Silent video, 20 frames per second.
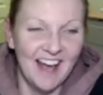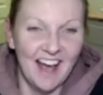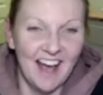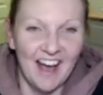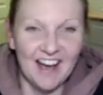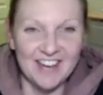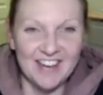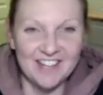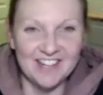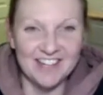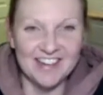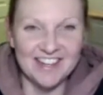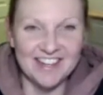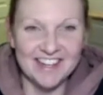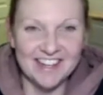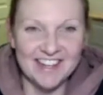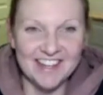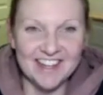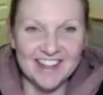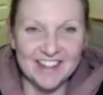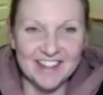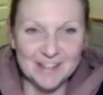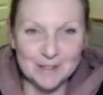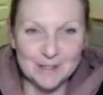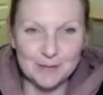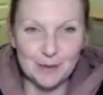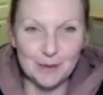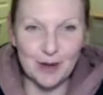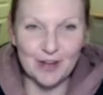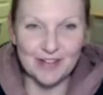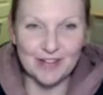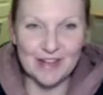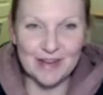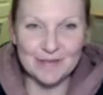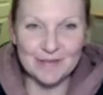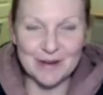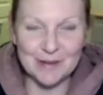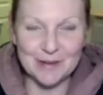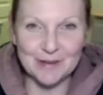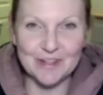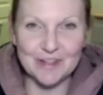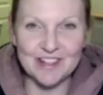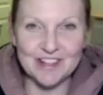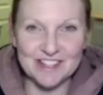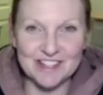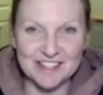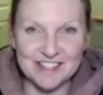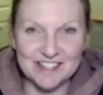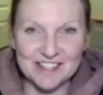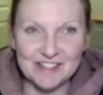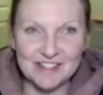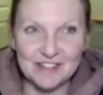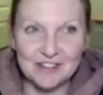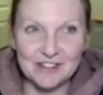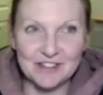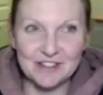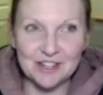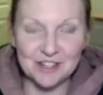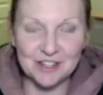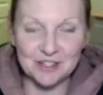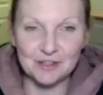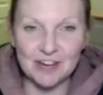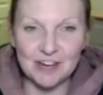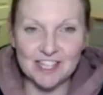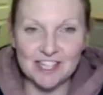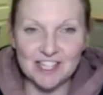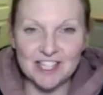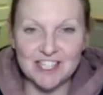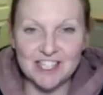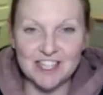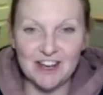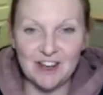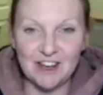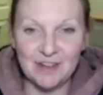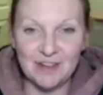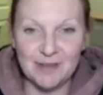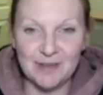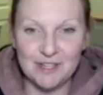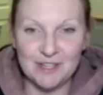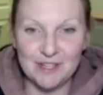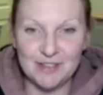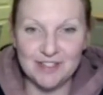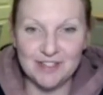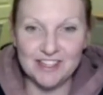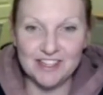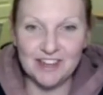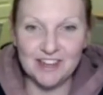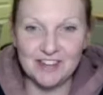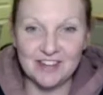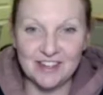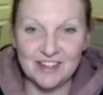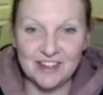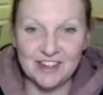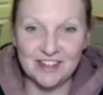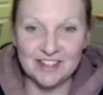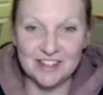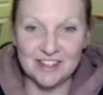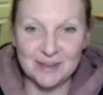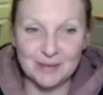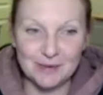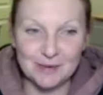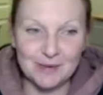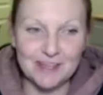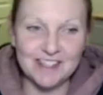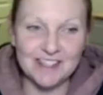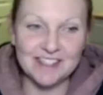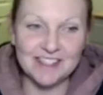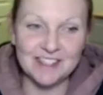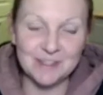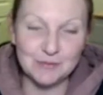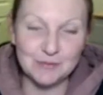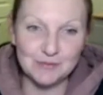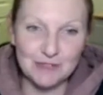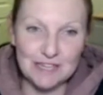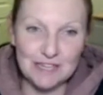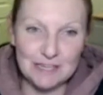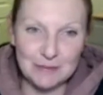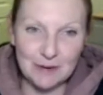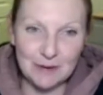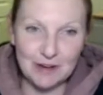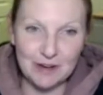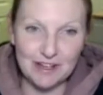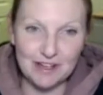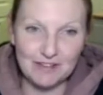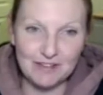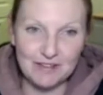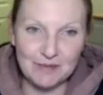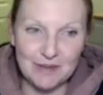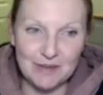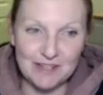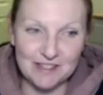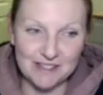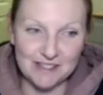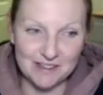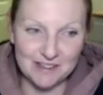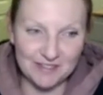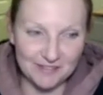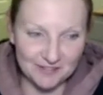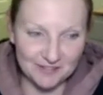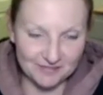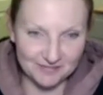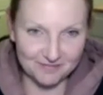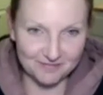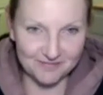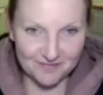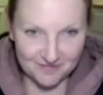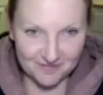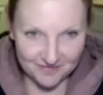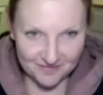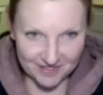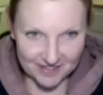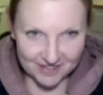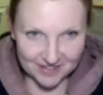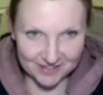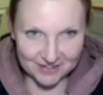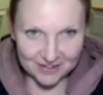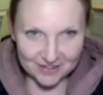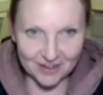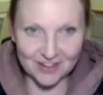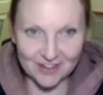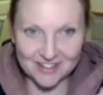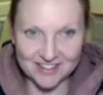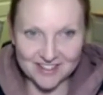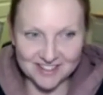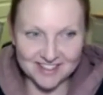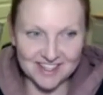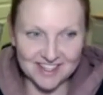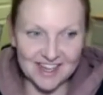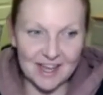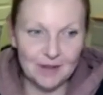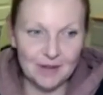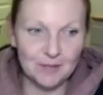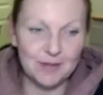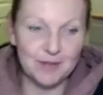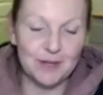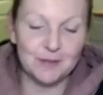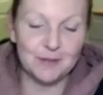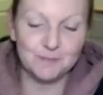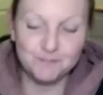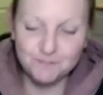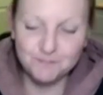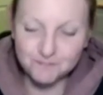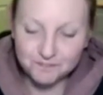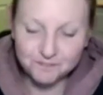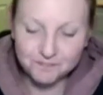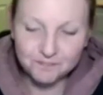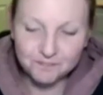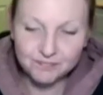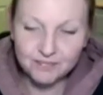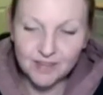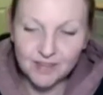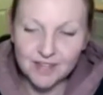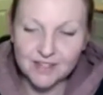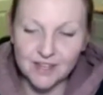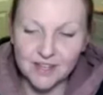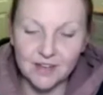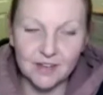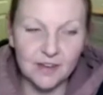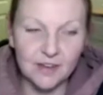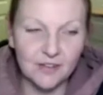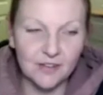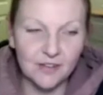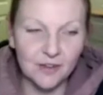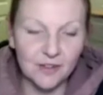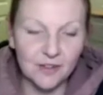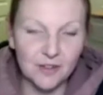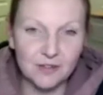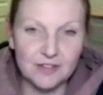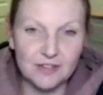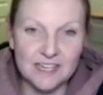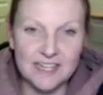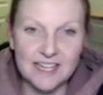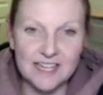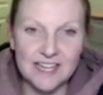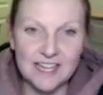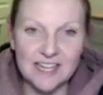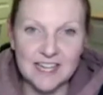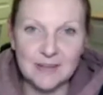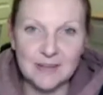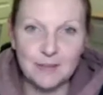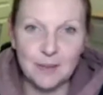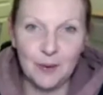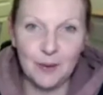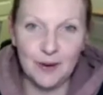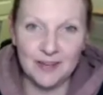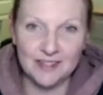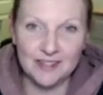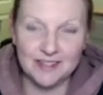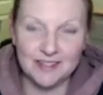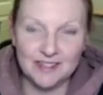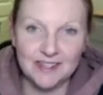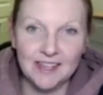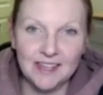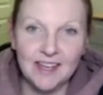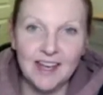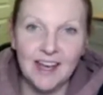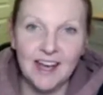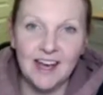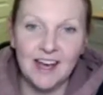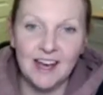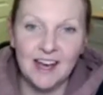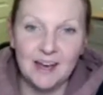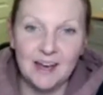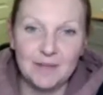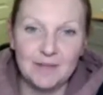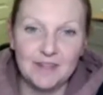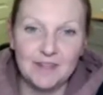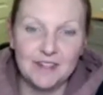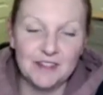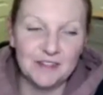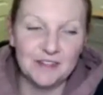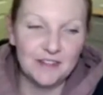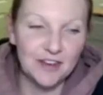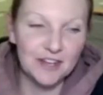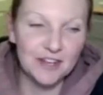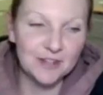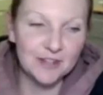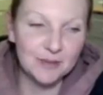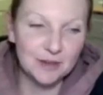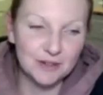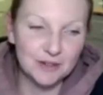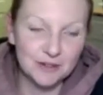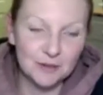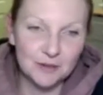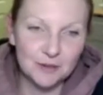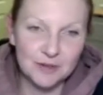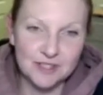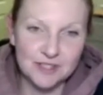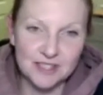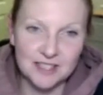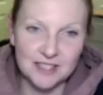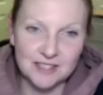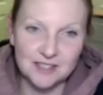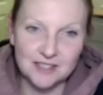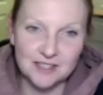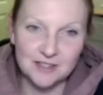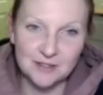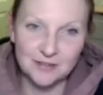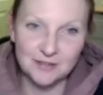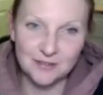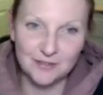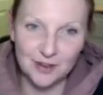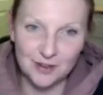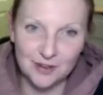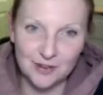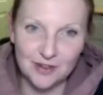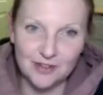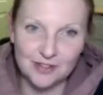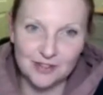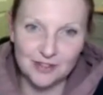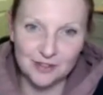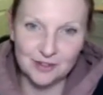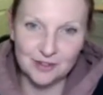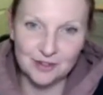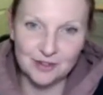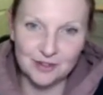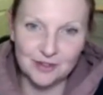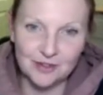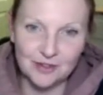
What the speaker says: hopefully this is what I've come up with, and this is the strategy that I've been using over the last couple of weeks, and it's really working for me. So fingers crossed it's going to help you. So I've got 3 key points. So the first one, of course, is to focus on